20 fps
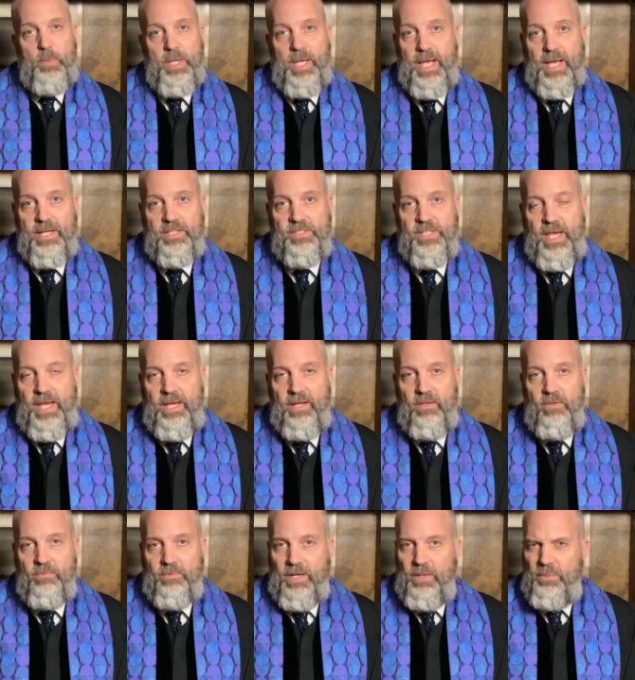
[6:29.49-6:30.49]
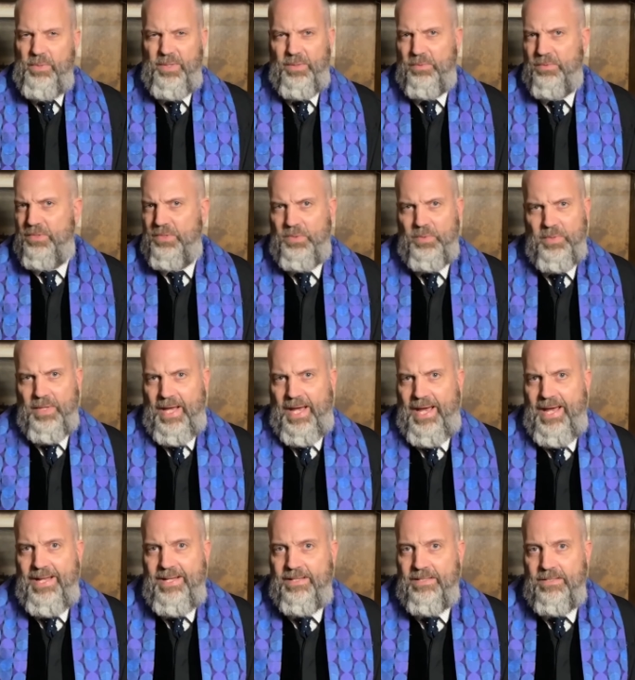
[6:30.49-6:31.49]
we exhale, right? We don't do
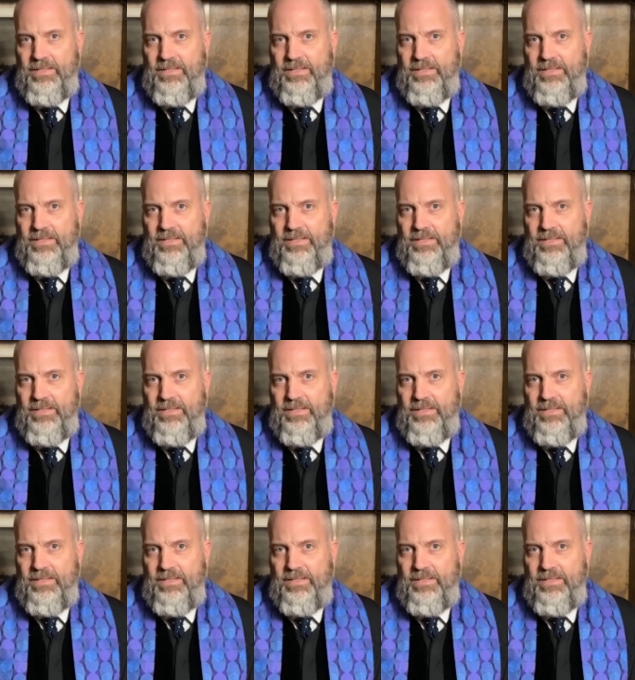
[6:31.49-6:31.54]
that.